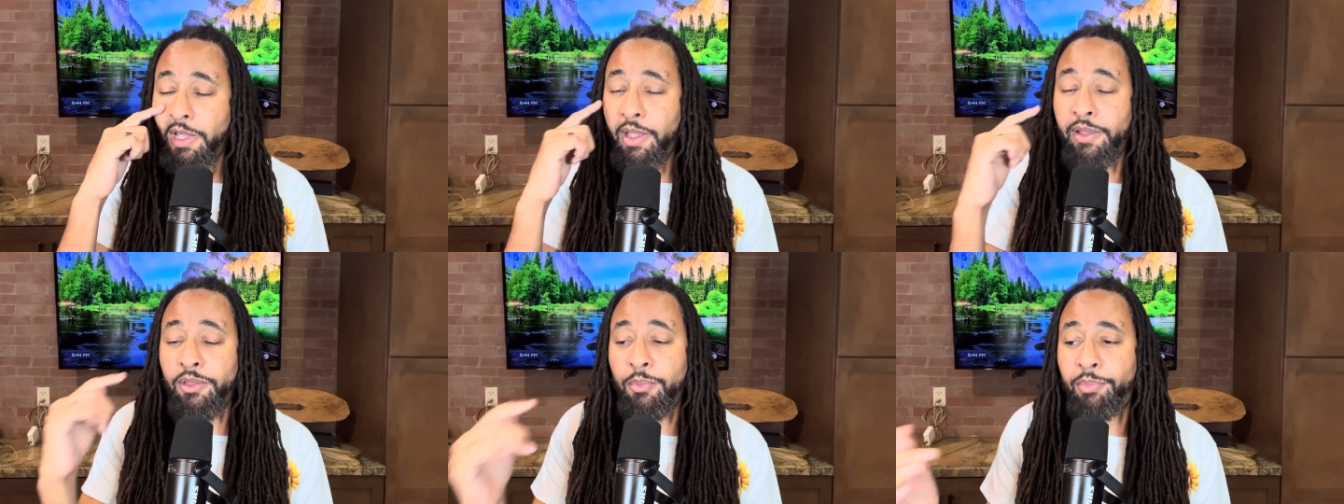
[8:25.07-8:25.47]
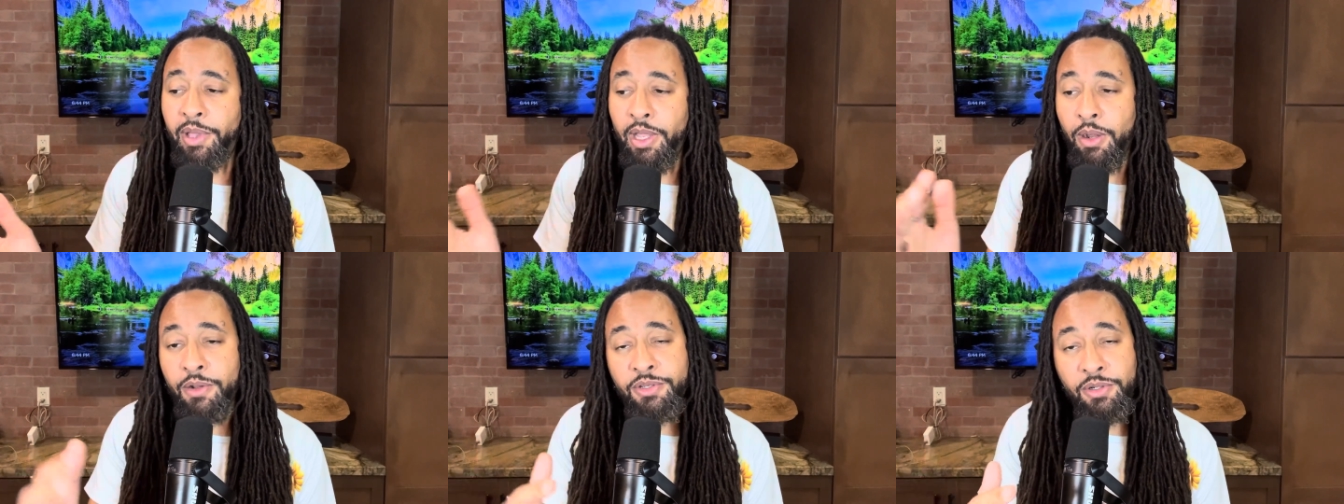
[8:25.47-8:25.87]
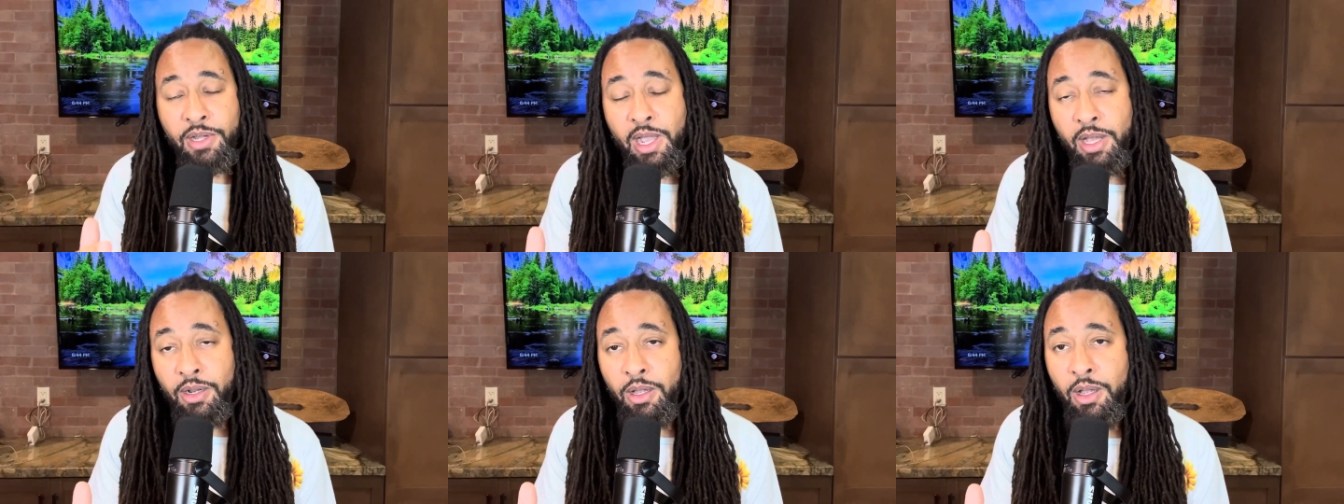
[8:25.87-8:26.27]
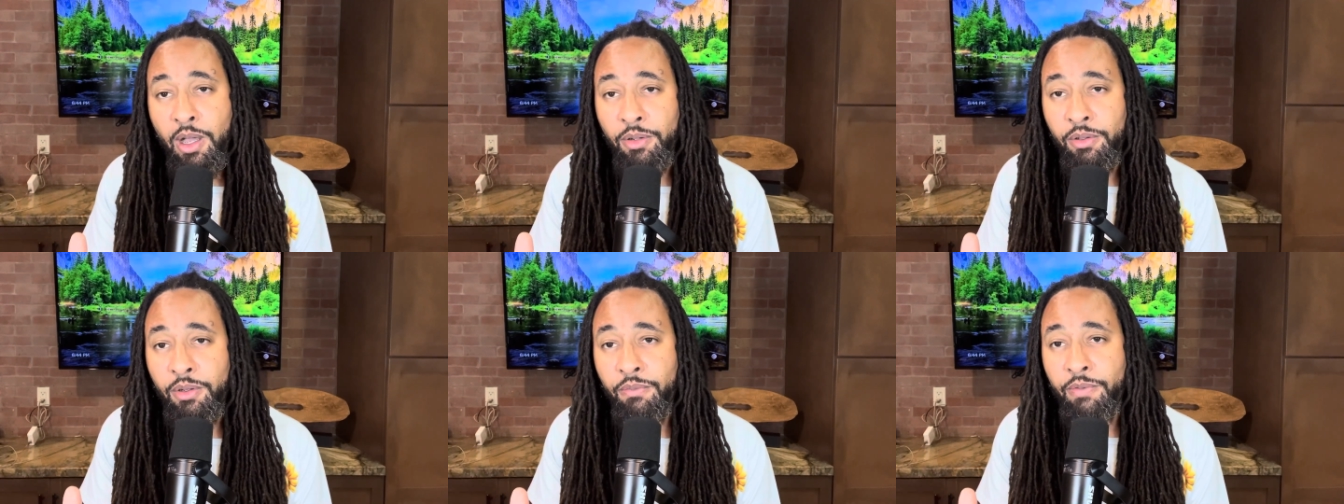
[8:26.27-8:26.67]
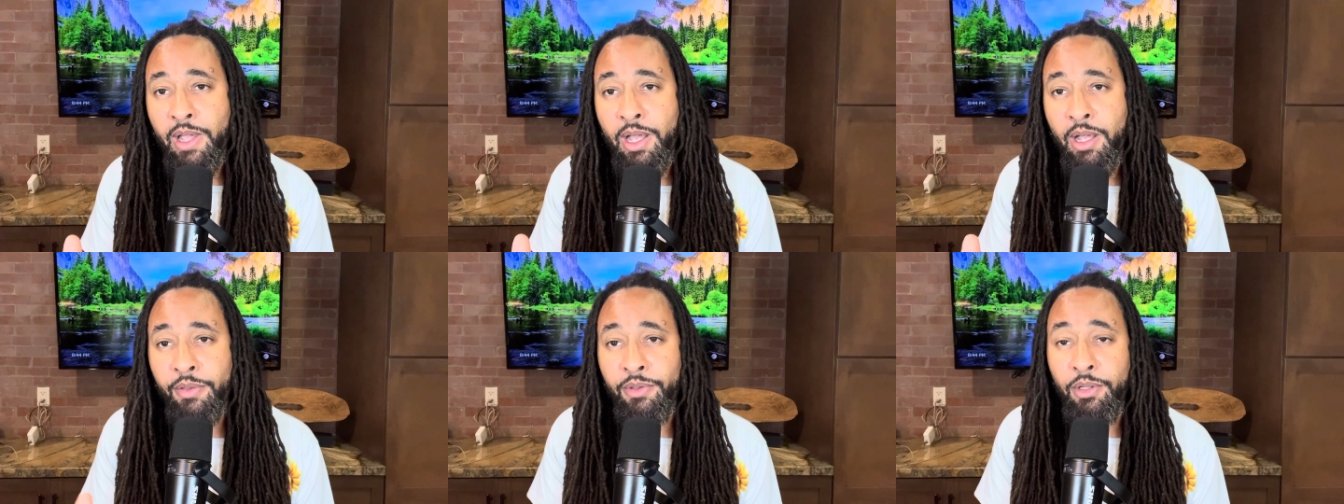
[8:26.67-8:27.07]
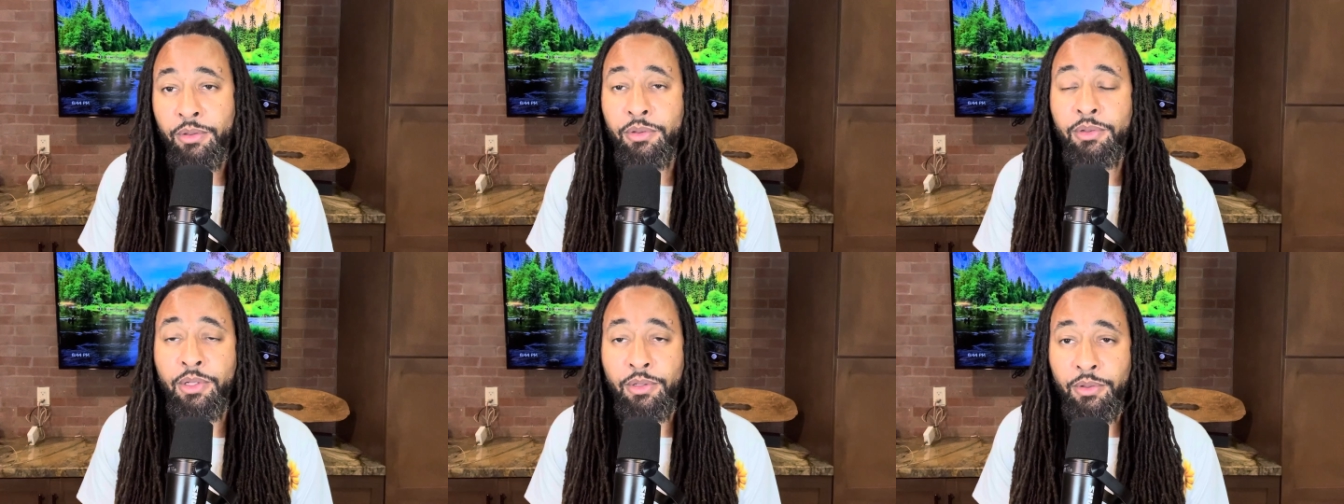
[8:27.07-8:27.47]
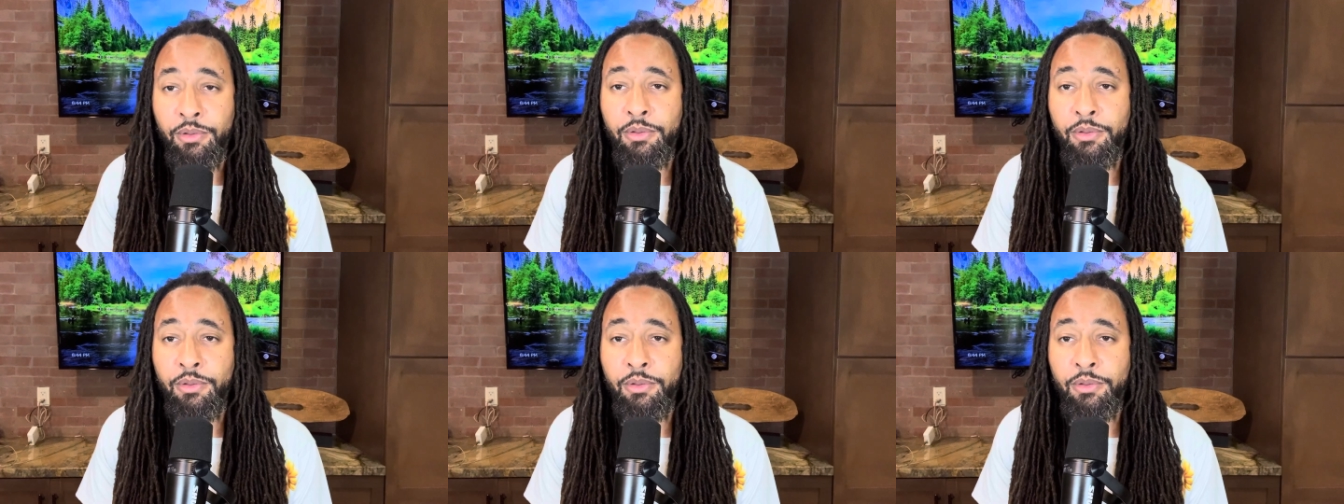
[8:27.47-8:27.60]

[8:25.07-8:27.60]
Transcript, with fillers: And the parents are kind of huddled around the, the,